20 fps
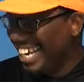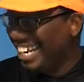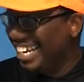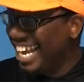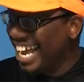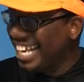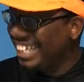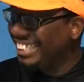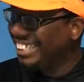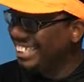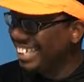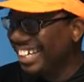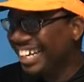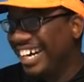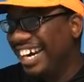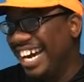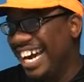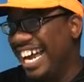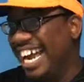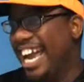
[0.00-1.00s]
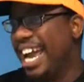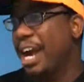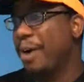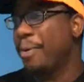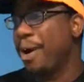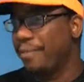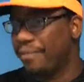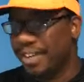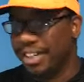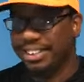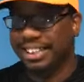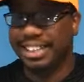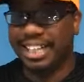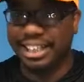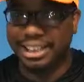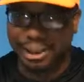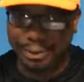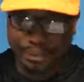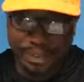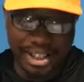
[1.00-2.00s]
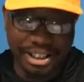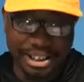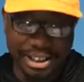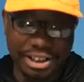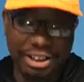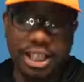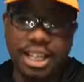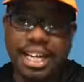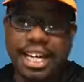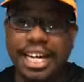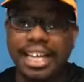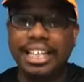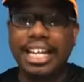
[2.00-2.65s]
in that sun and wait for us to catch a fish.